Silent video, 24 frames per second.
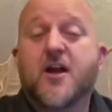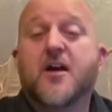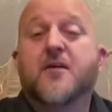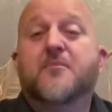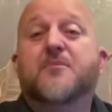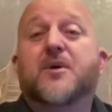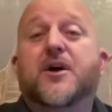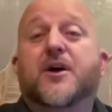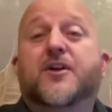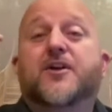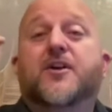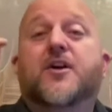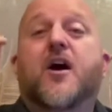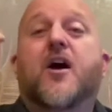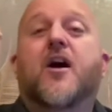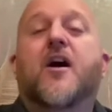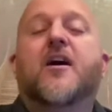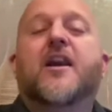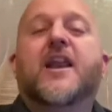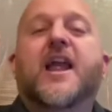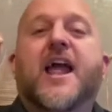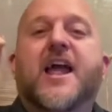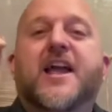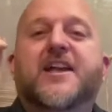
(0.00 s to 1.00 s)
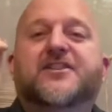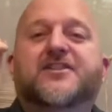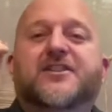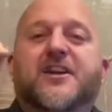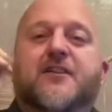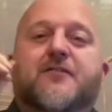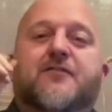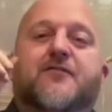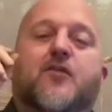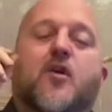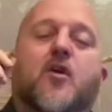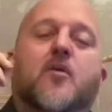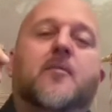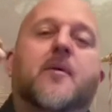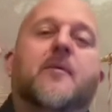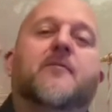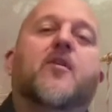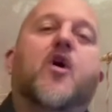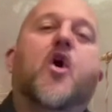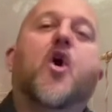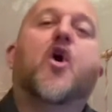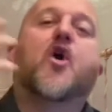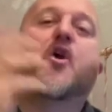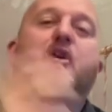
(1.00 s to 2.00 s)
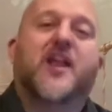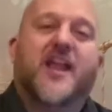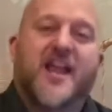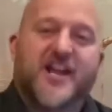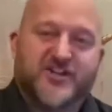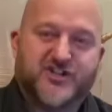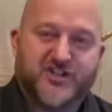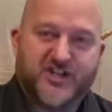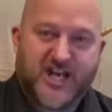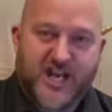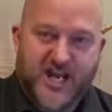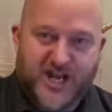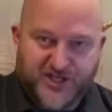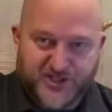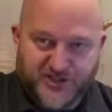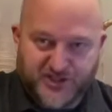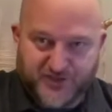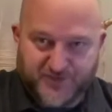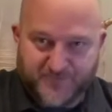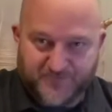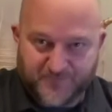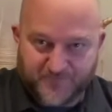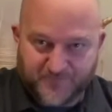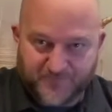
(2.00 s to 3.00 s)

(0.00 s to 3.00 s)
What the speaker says: But God has a form of heart education.